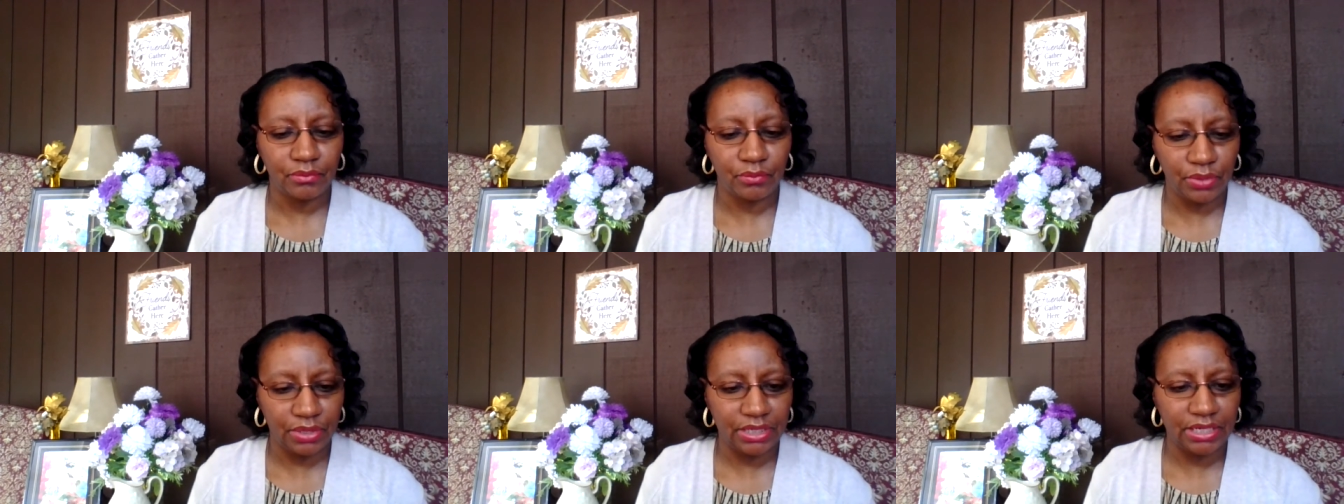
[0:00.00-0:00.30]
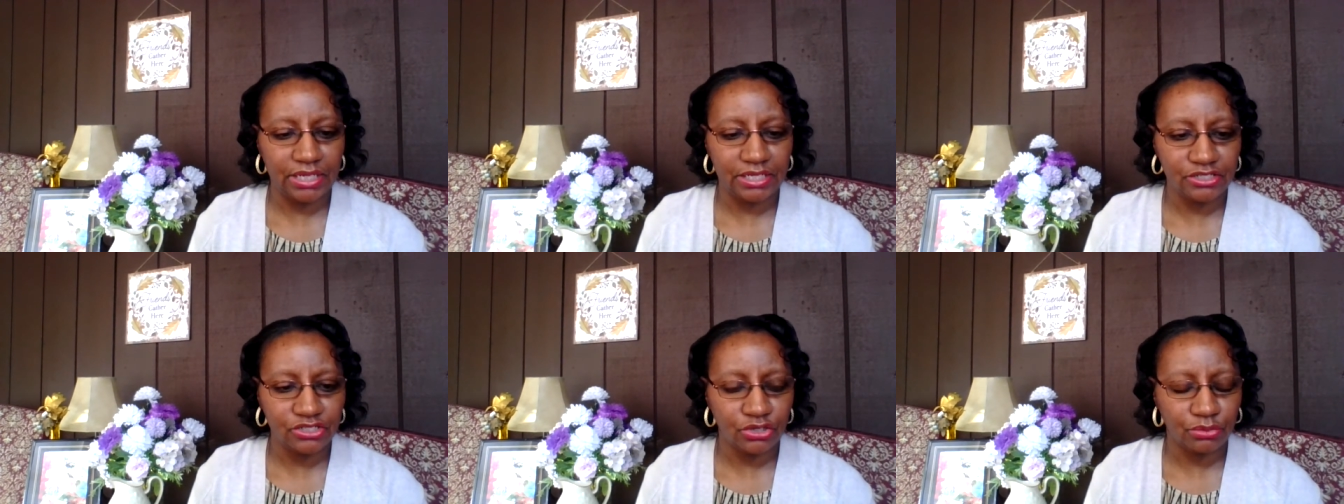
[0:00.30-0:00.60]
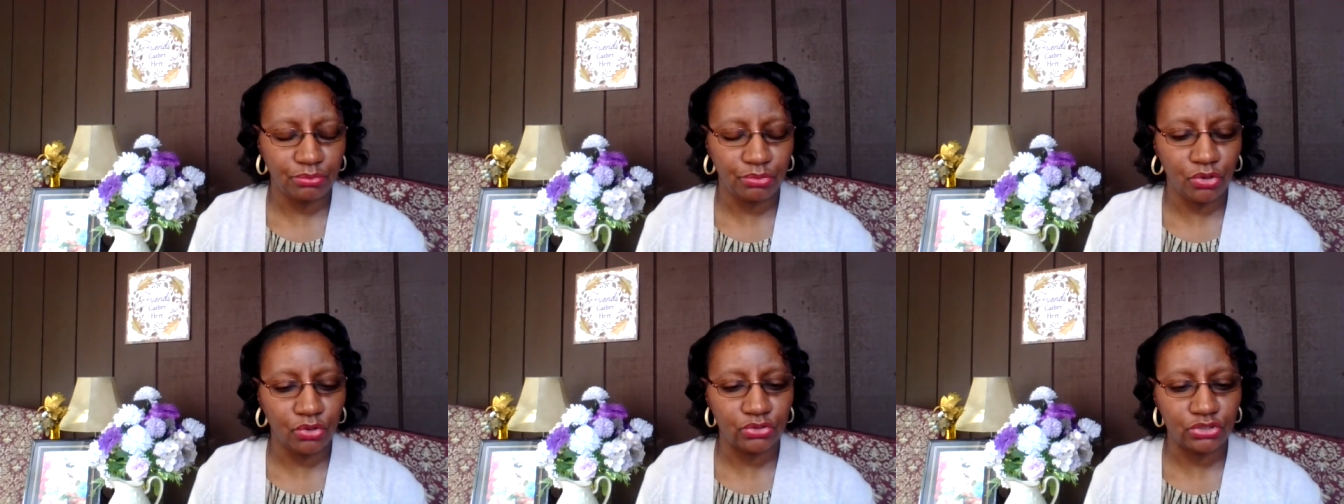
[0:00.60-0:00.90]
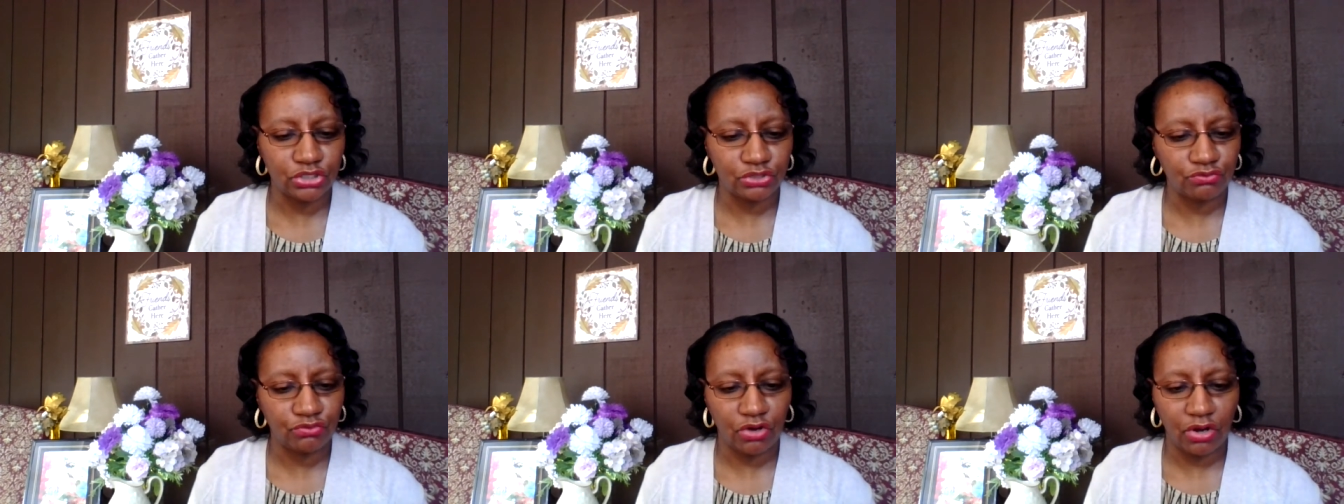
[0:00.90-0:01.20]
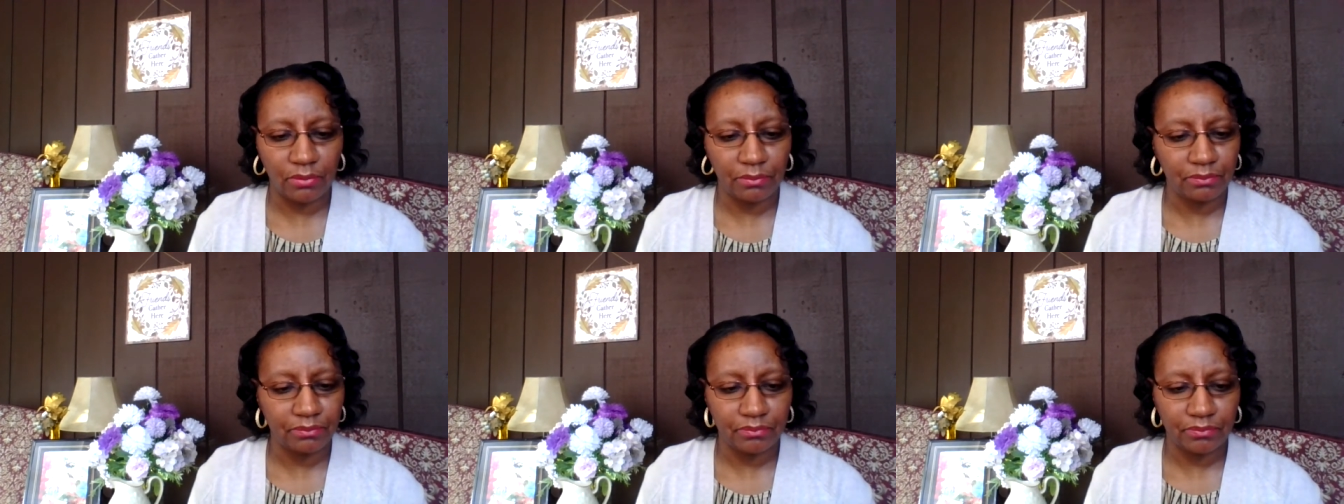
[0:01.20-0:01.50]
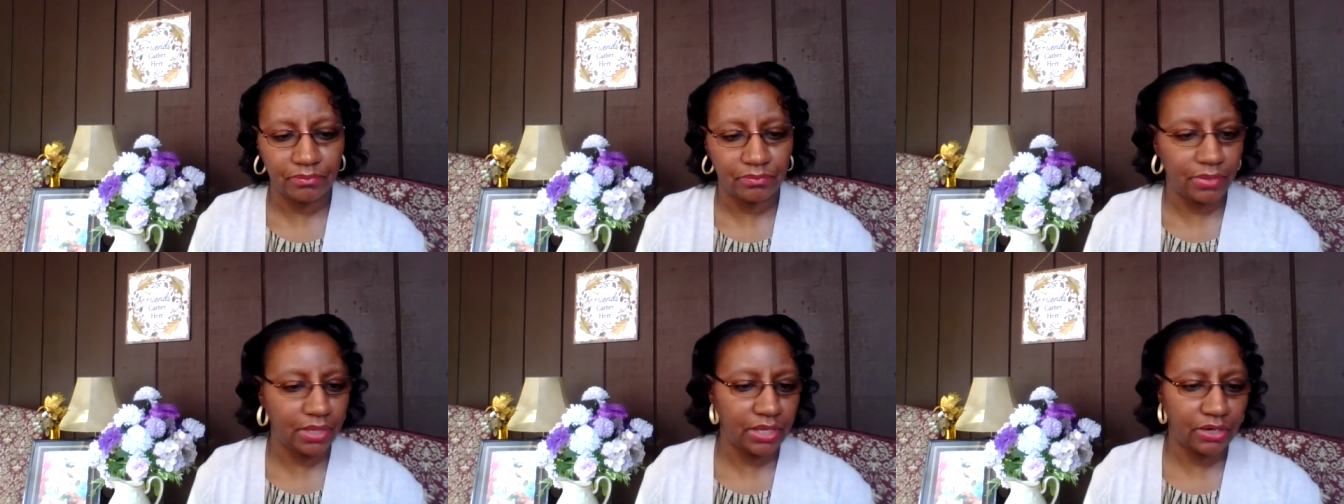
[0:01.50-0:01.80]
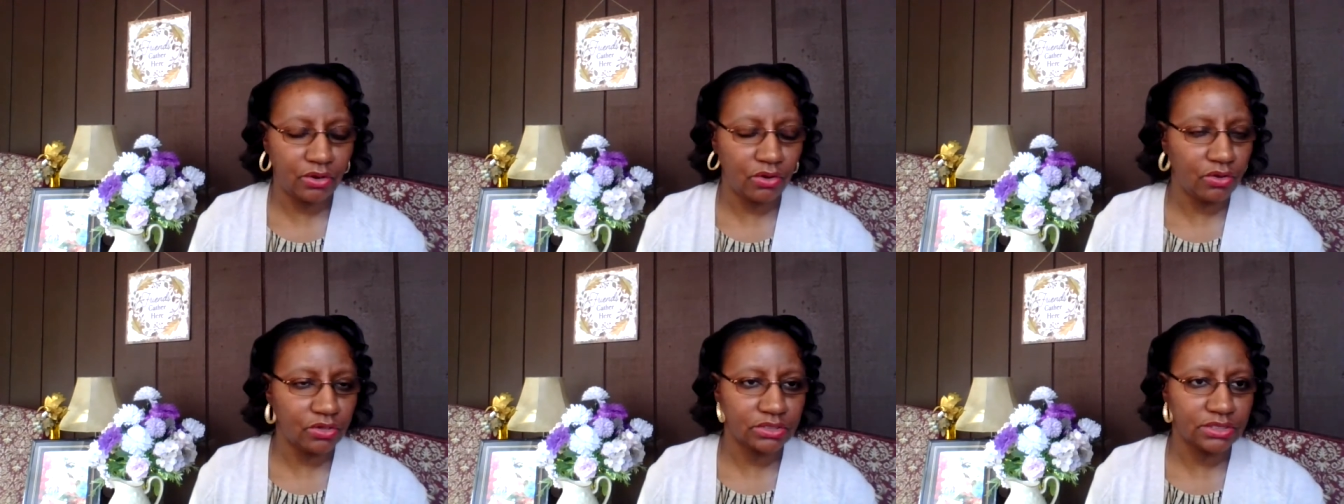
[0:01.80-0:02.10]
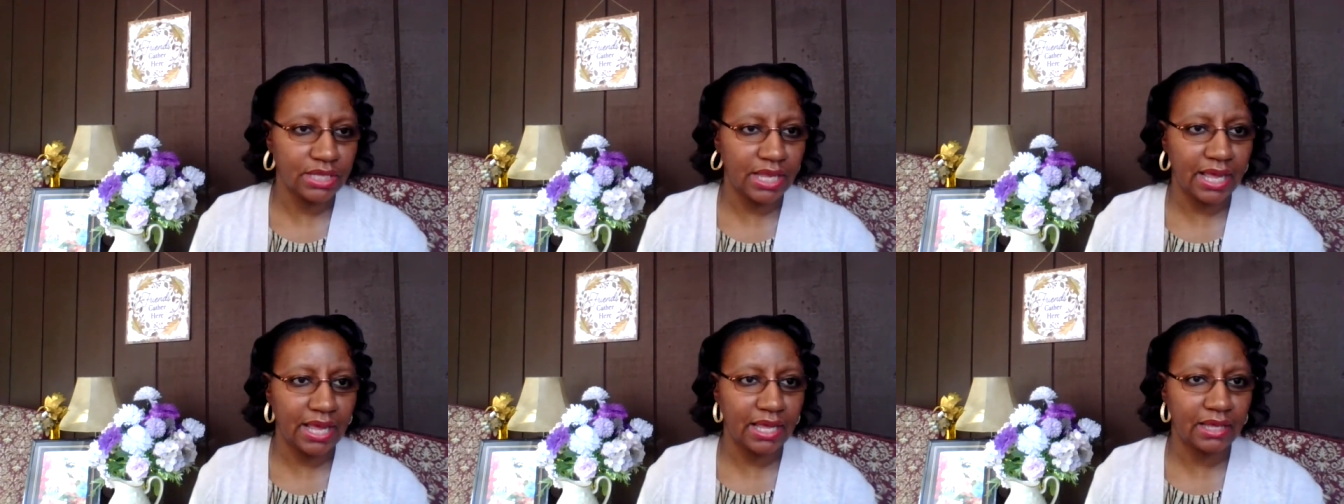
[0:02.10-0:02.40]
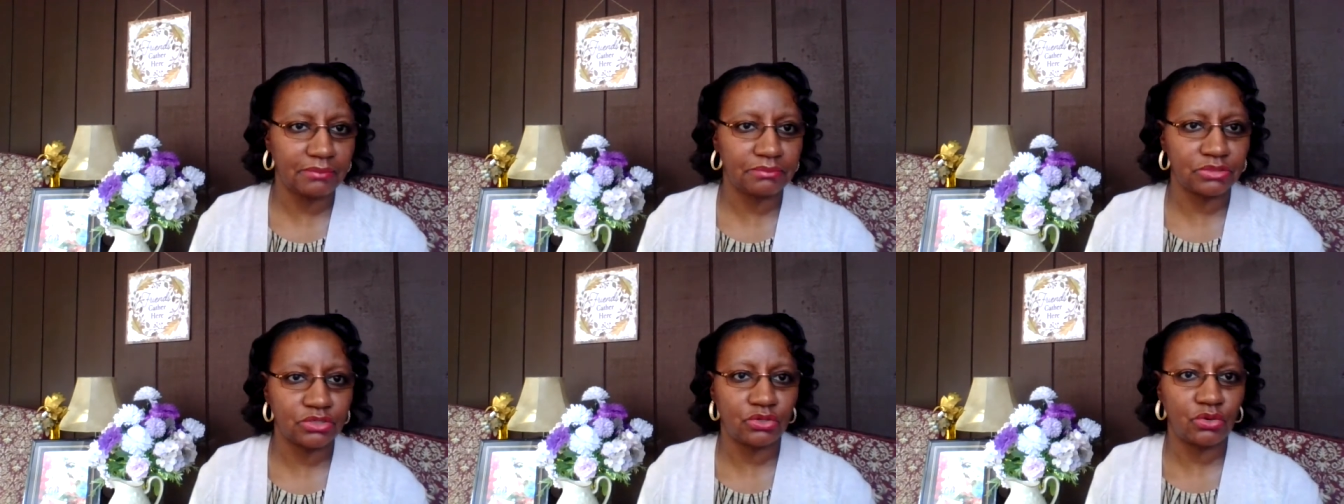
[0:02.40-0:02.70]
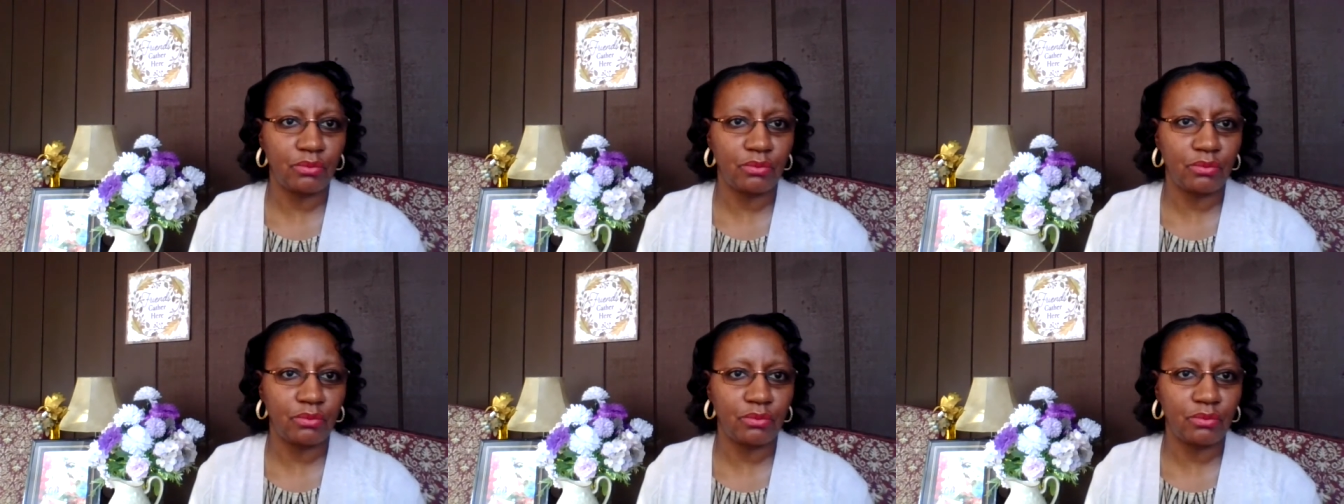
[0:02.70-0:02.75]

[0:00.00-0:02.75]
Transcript: we need to approach it from at all times.